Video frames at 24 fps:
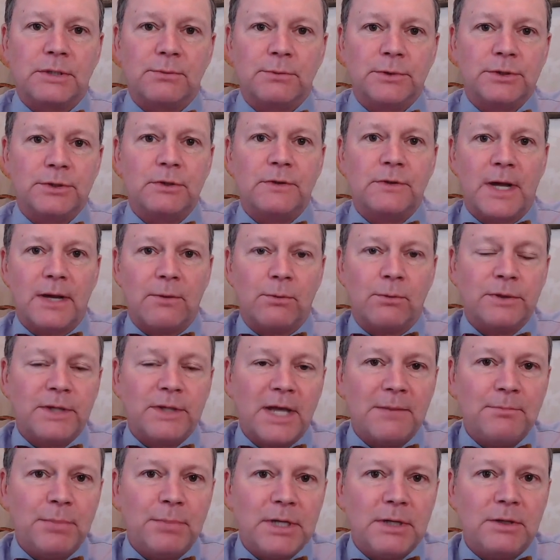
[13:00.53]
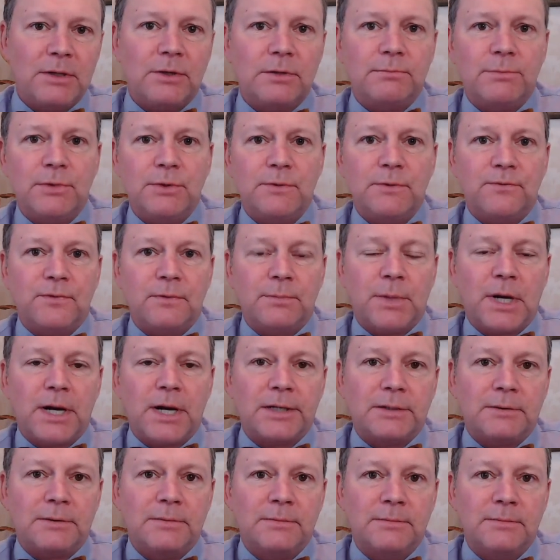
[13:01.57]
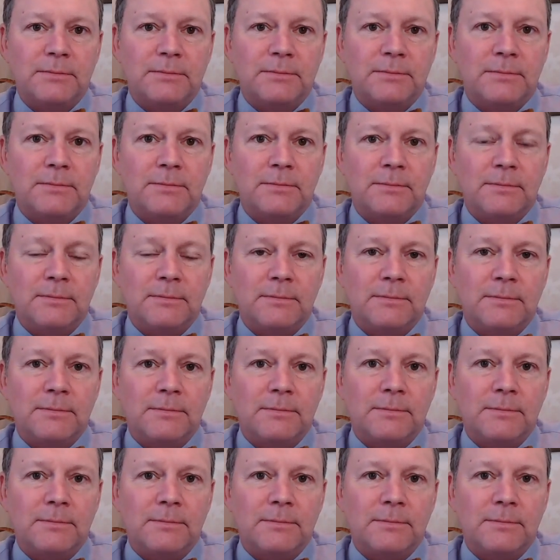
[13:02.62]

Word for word: would do that. Would that be a good move for Biden? It